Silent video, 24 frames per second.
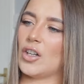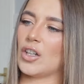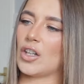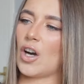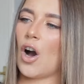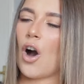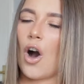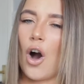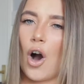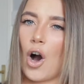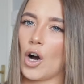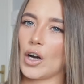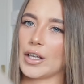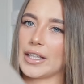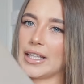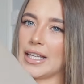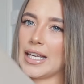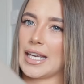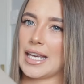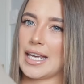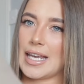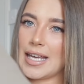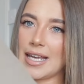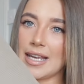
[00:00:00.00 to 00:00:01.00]
a
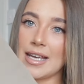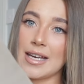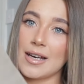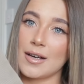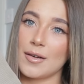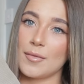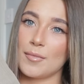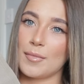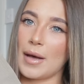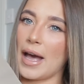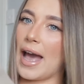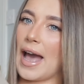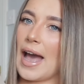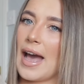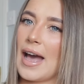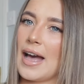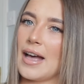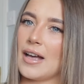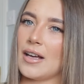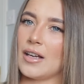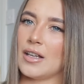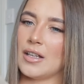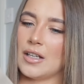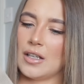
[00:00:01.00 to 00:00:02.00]
khaki
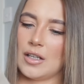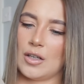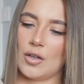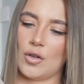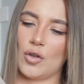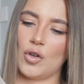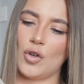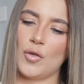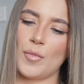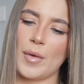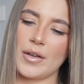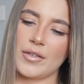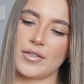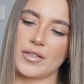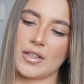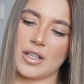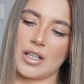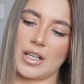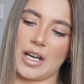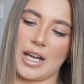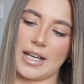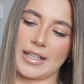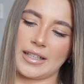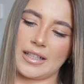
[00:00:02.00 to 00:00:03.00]
pair.
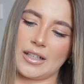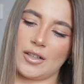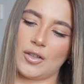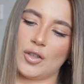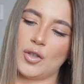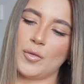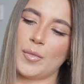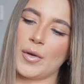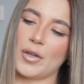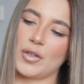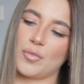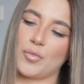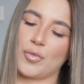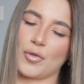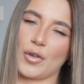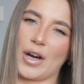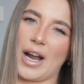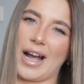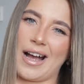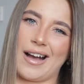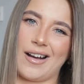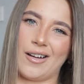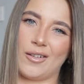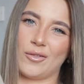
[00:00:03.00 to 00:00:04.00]
Almost
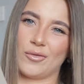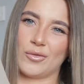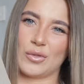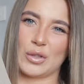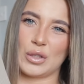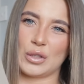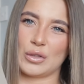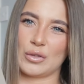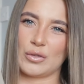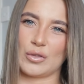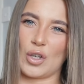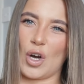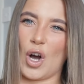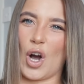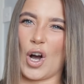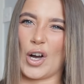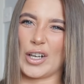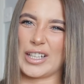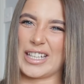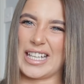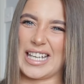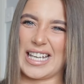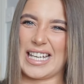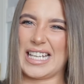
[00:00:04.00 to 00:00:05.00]
brown,
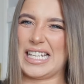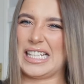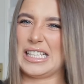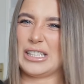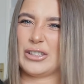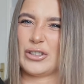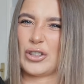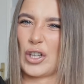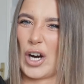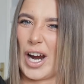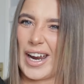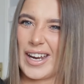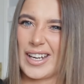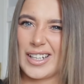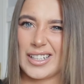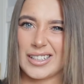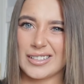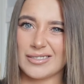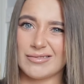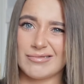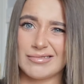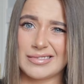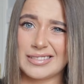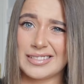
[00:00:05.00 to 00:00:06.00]
khaki, grey.
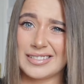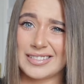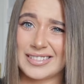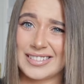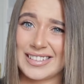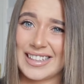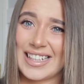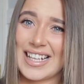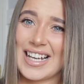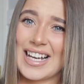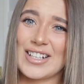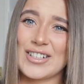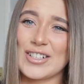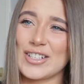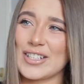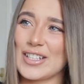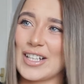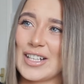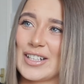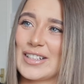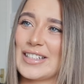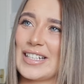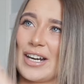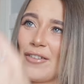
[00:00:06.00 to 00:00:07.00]
Just
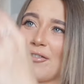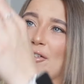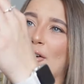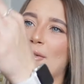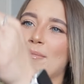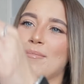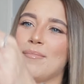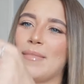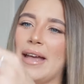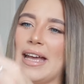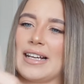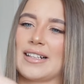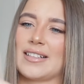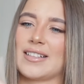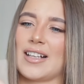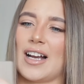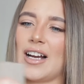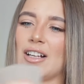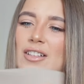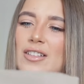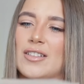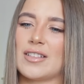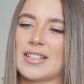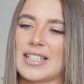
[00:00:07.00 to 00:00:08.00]
a different mix.
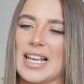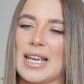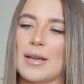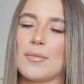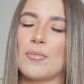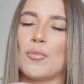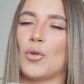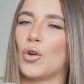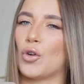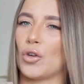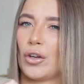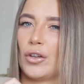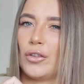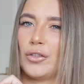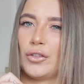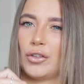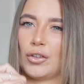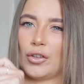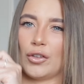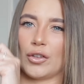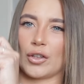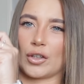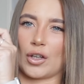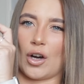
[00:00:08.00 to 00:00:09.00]
I'd say more on
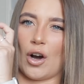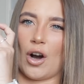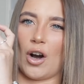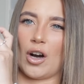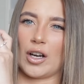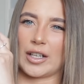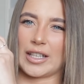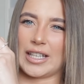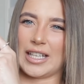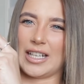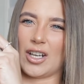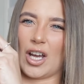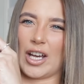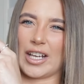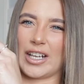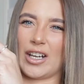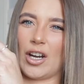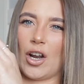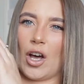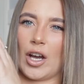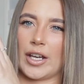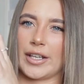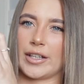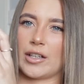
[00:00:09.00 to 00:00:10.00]
the khaki, like
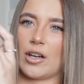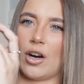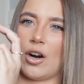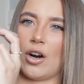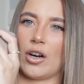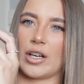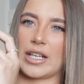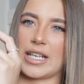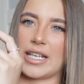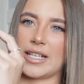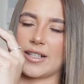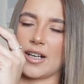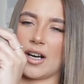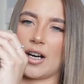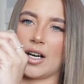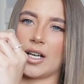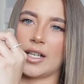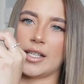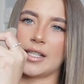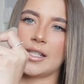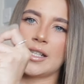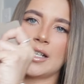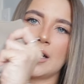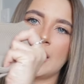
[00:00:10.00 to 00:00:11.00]
light khaki
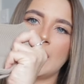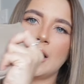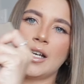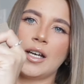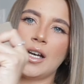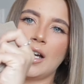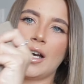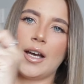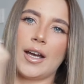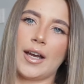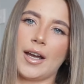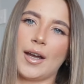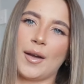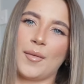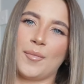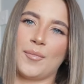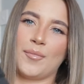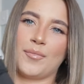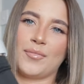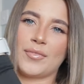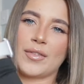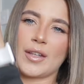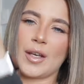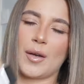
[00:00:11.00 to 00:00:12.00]
side.
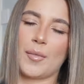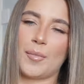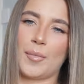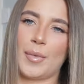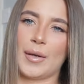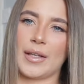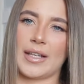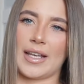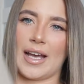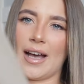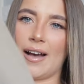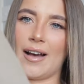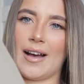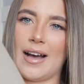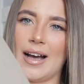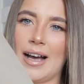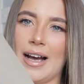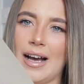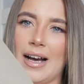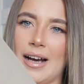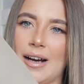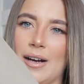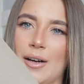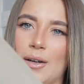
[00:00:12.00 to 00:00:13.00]
But yeah,
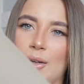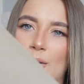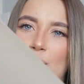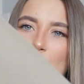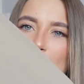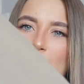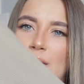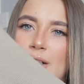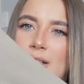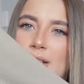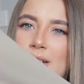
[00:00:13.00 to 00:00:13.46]
how